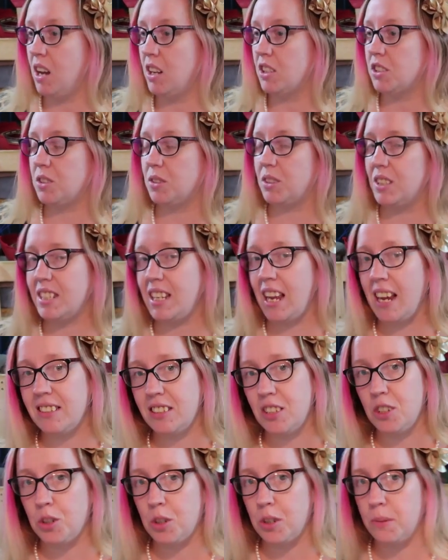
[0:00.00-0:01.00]
So this has
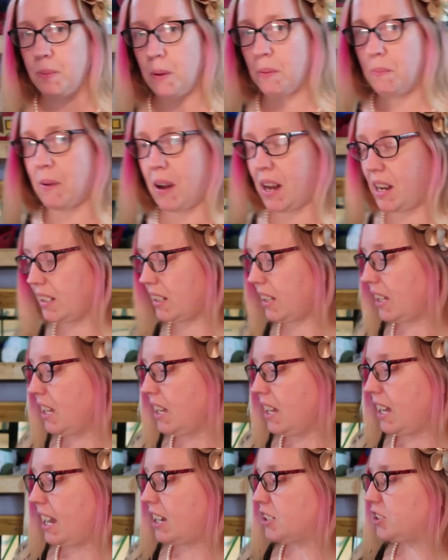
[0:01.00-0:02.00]
a triple bunk.
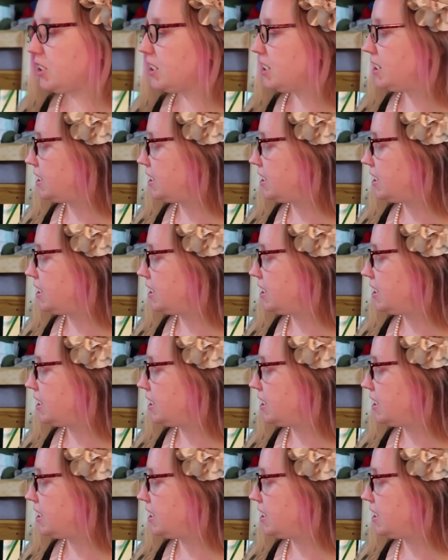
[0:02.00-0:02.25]
As you can